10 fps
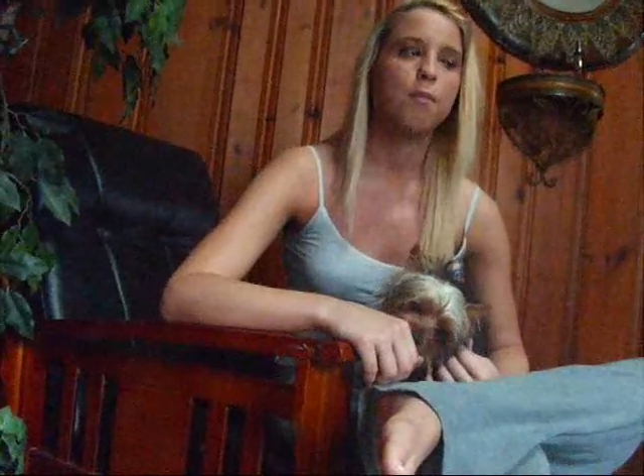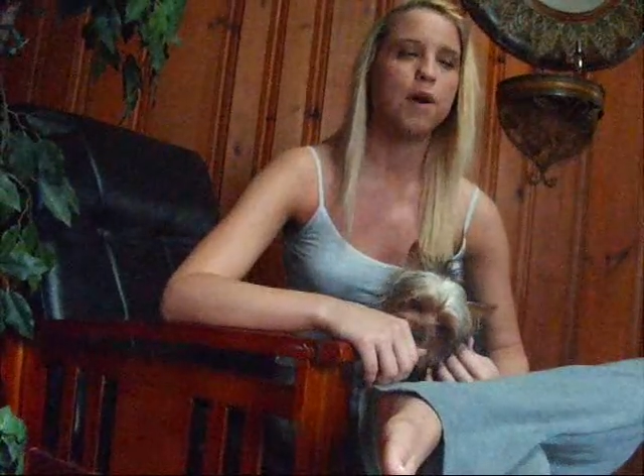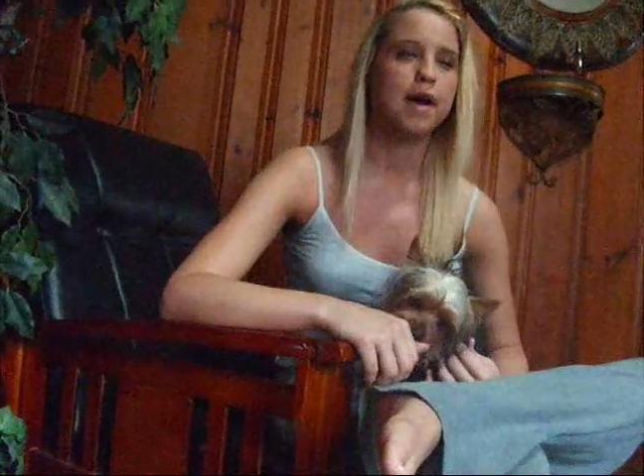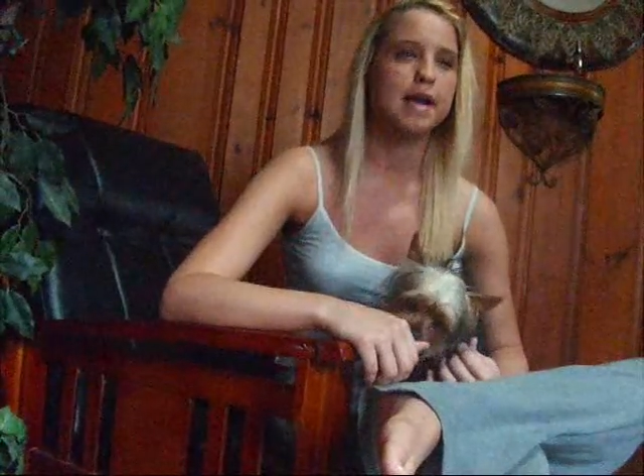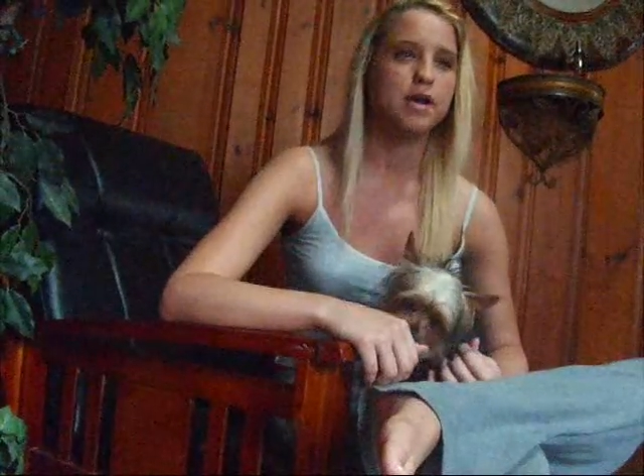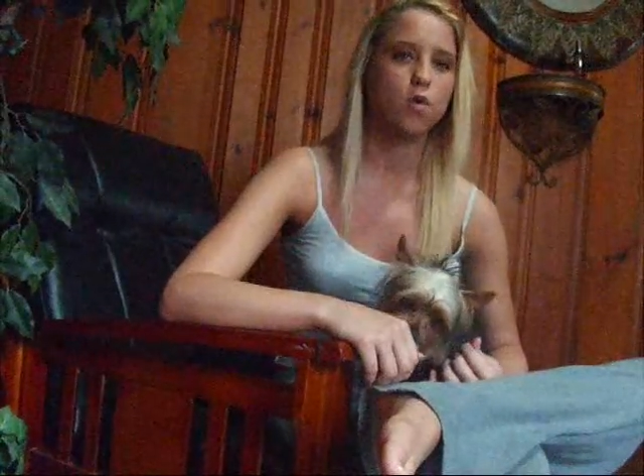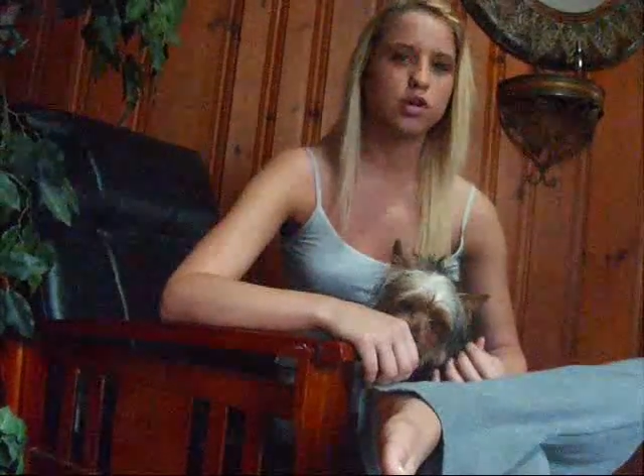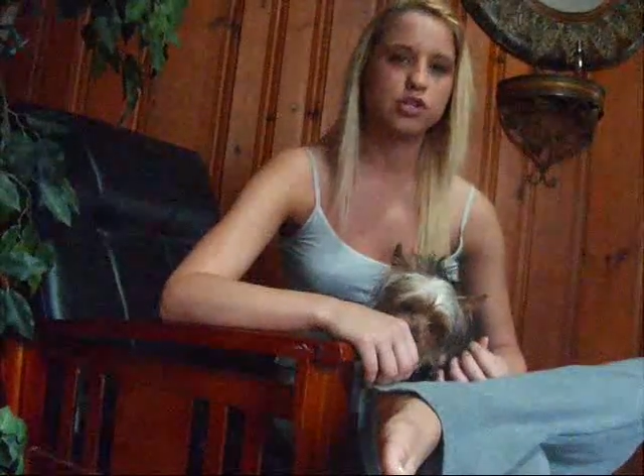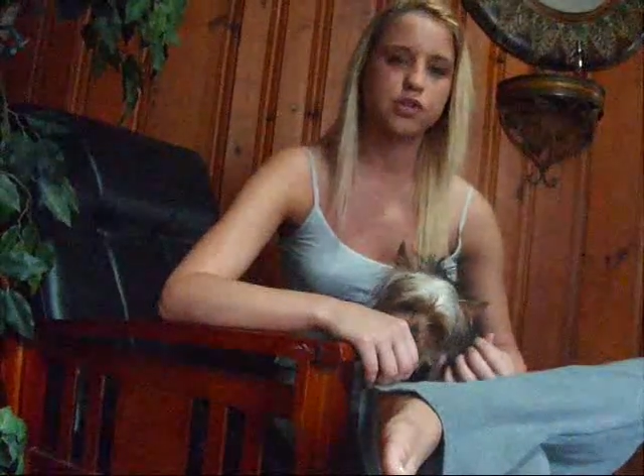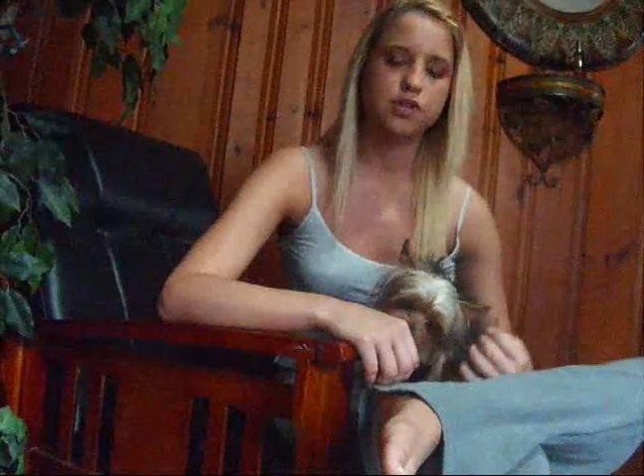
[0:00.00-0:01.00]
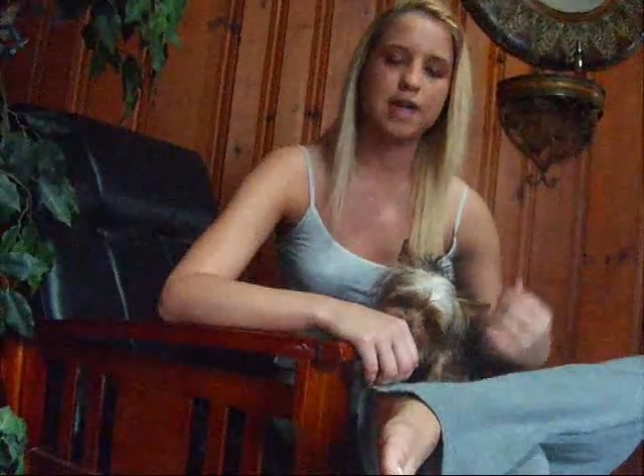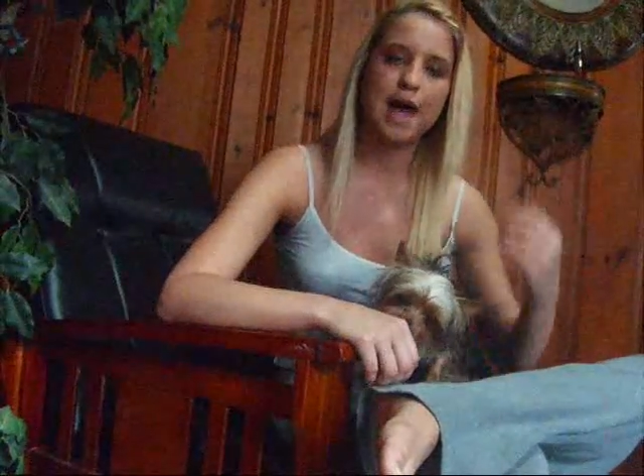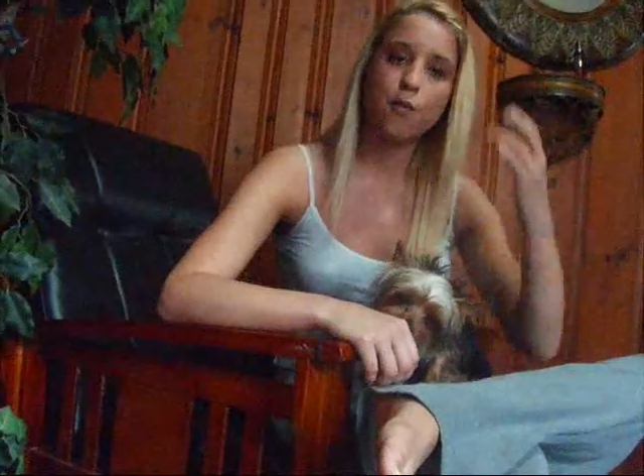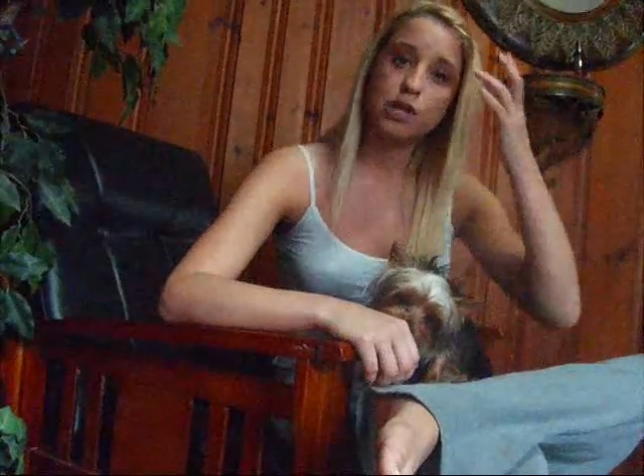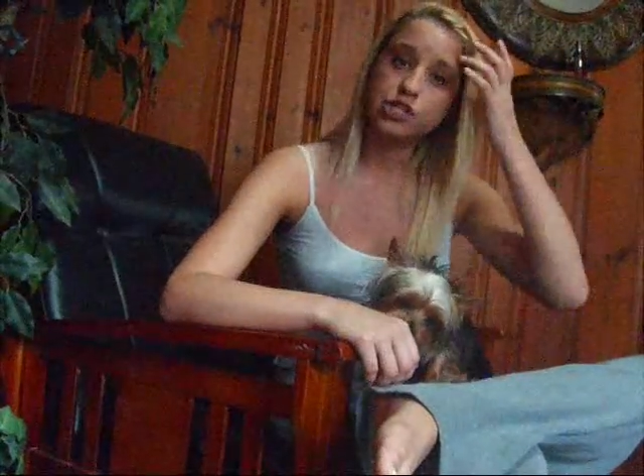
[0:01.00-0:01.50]
But in order to do
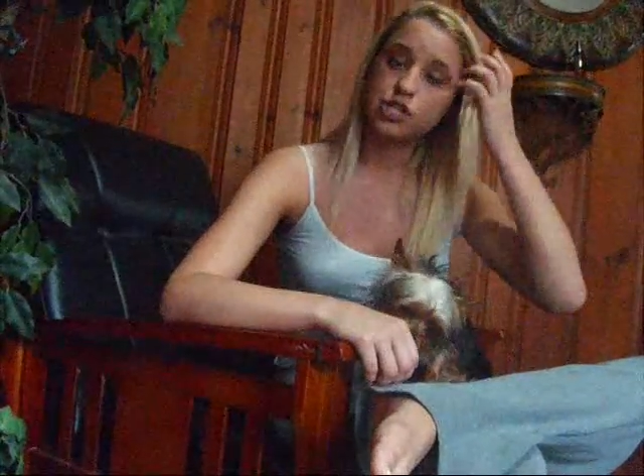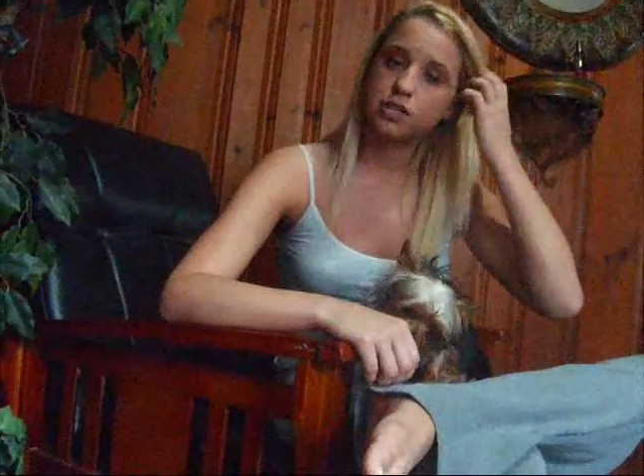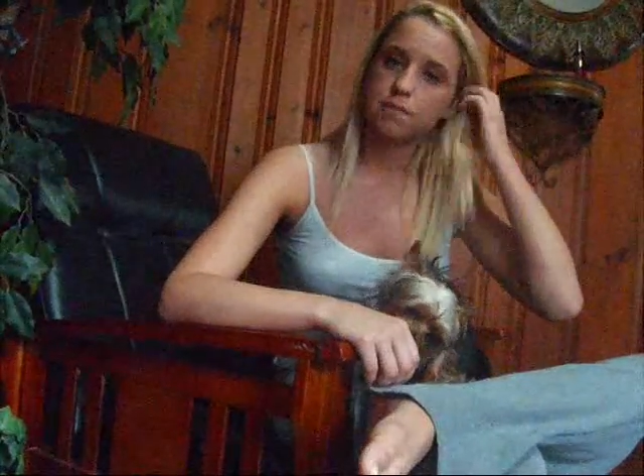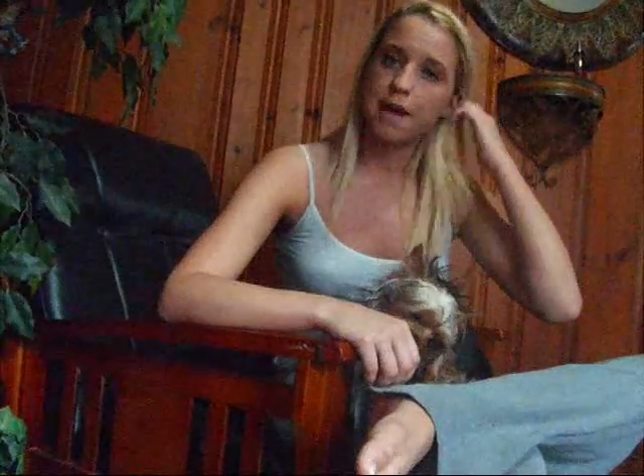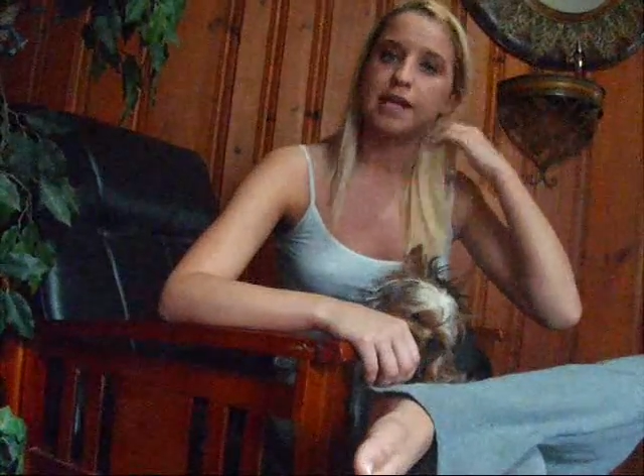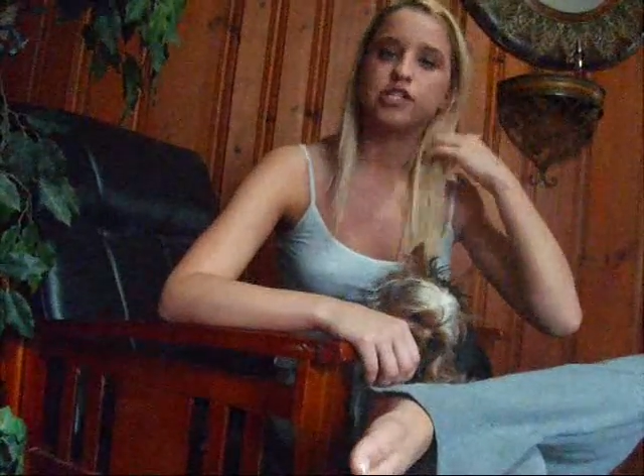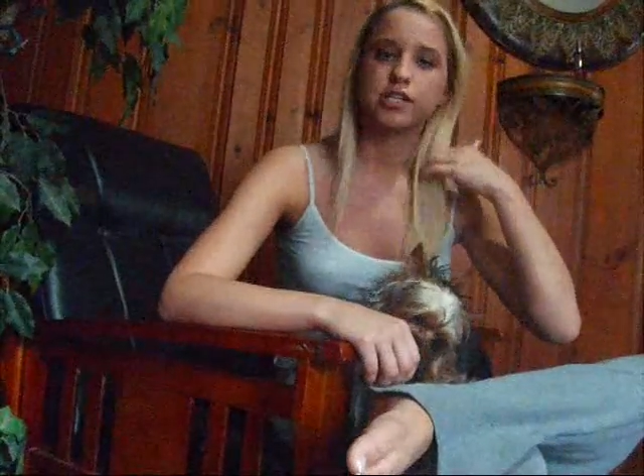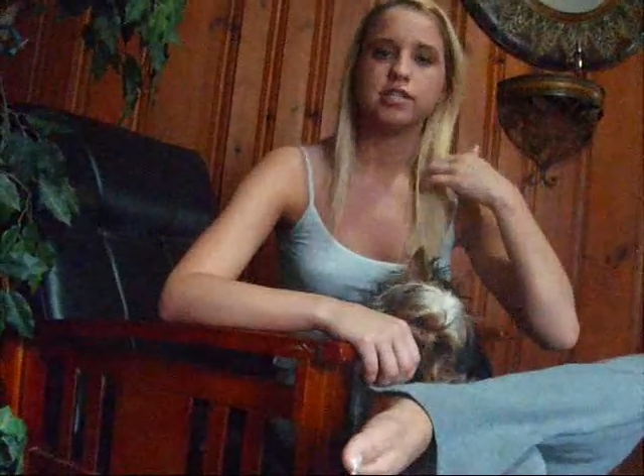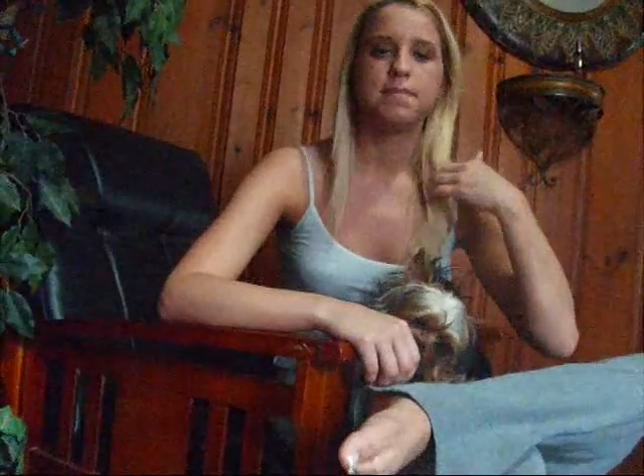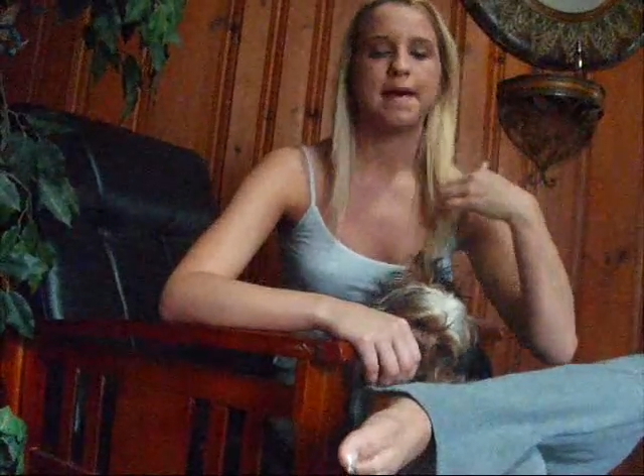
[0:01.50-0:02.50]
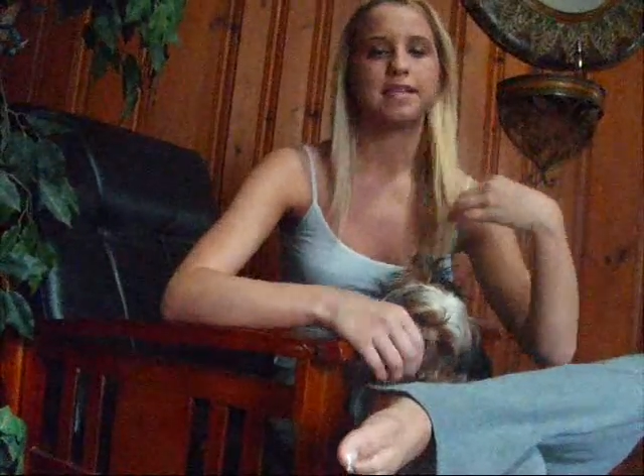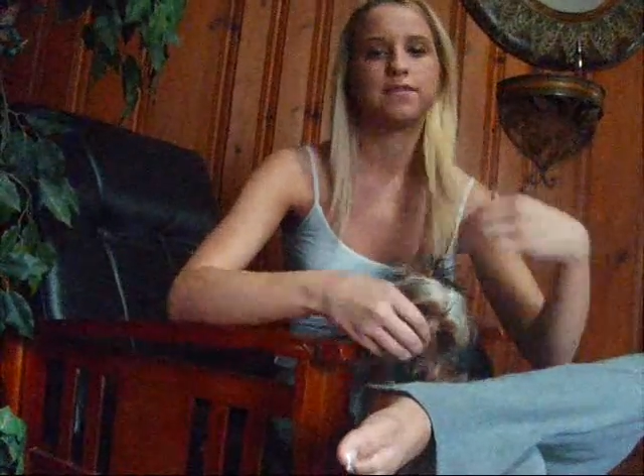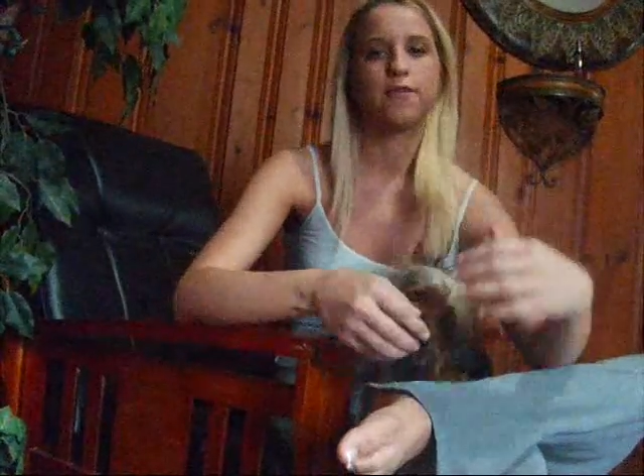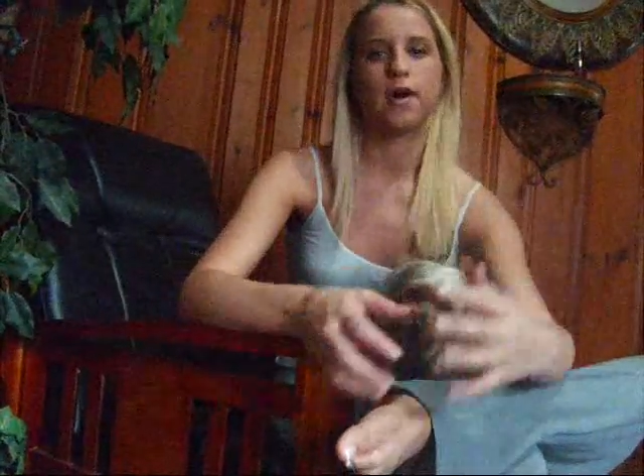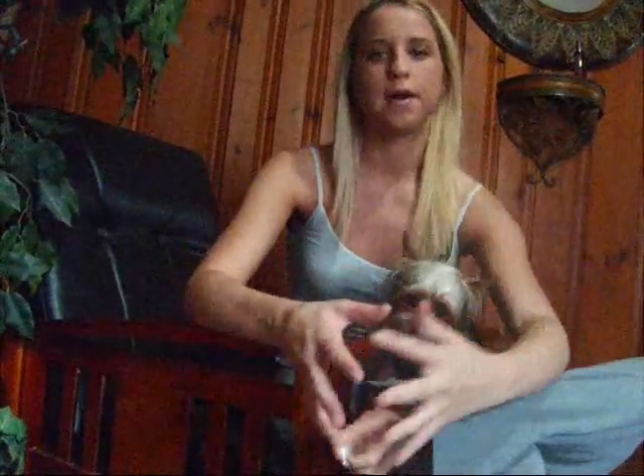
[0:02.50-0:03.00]
that, which my insurance pays
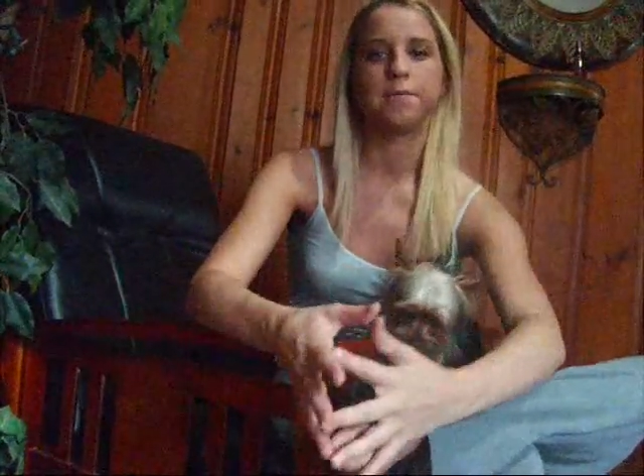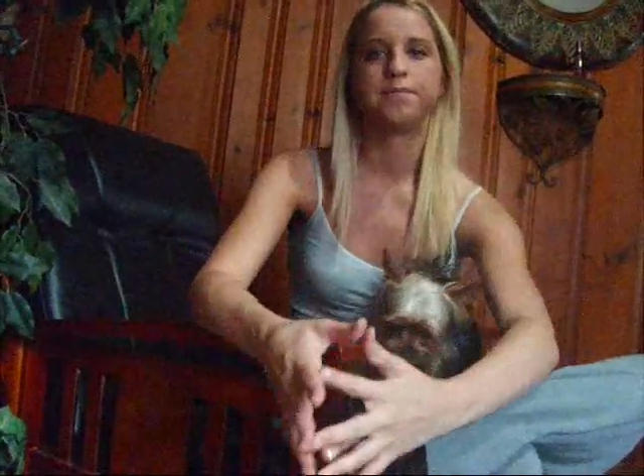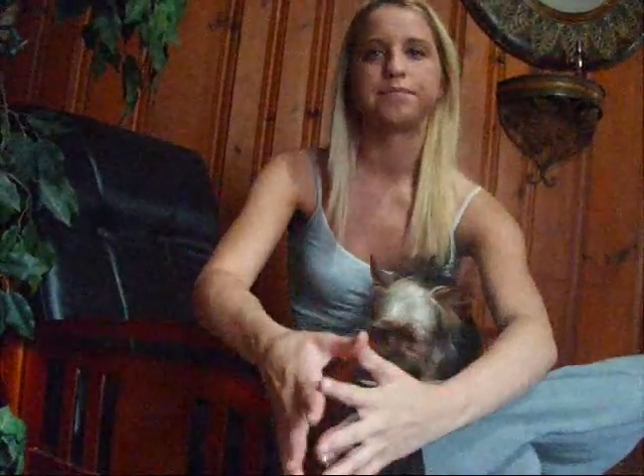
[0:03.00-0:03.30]
for,